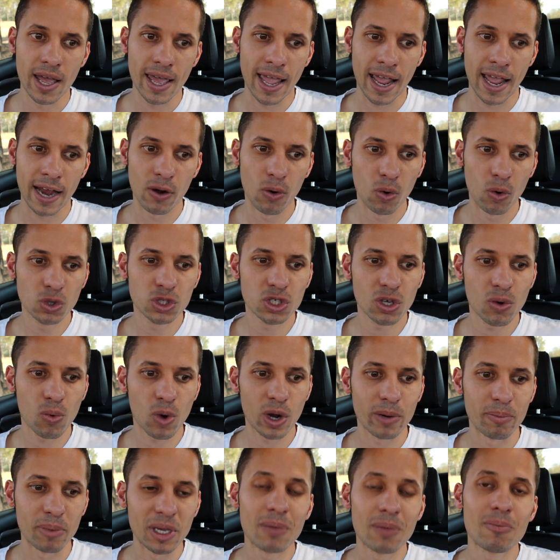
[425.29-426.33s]
and also
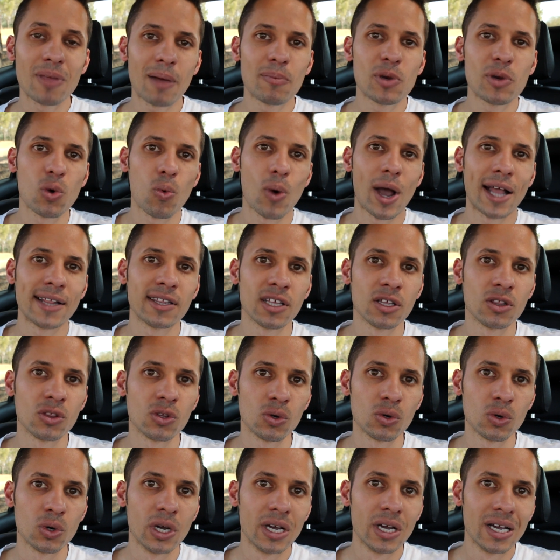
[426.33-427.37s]
what BMW wanted
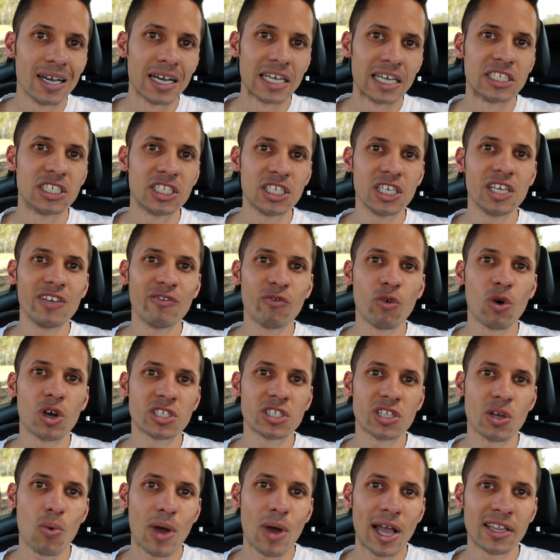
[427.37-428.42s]
to achieve was
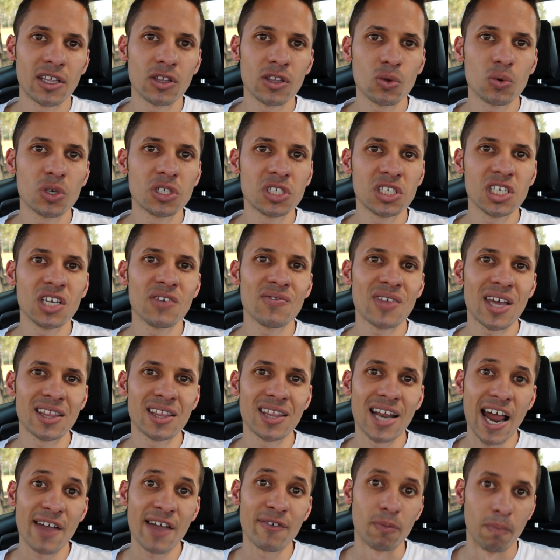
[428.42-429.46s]
they wanted to achieve that
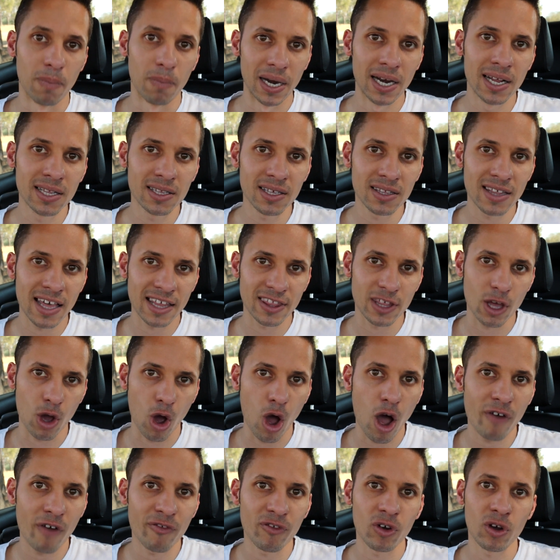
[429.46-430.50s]
drivability that they
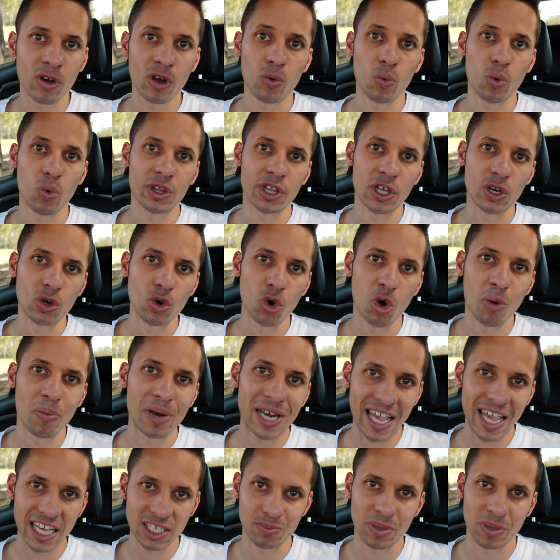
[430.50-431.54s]
offer with the
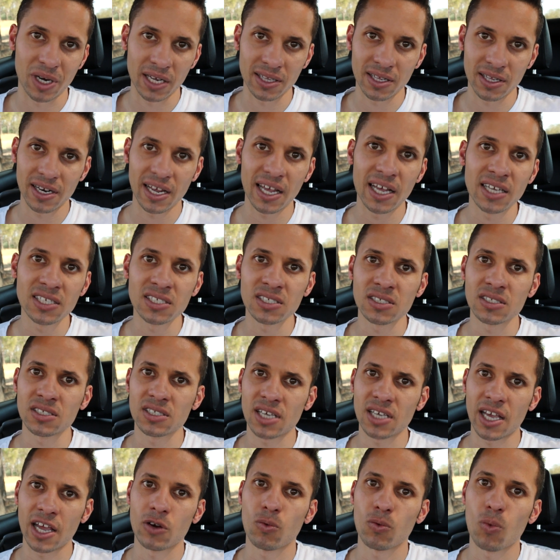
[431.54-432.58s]
normally aspirated engines.
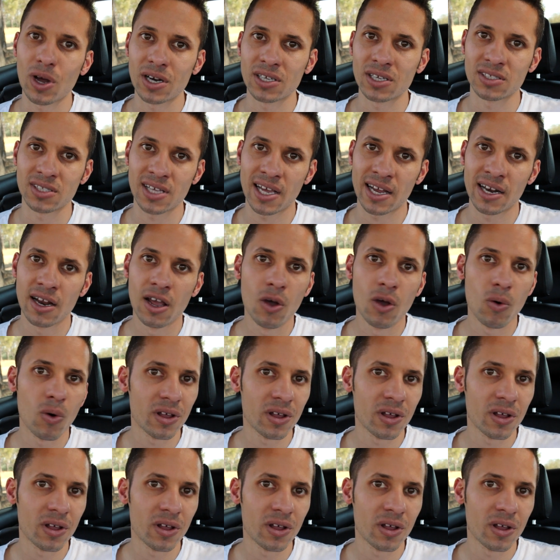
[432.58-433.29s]
And what is that?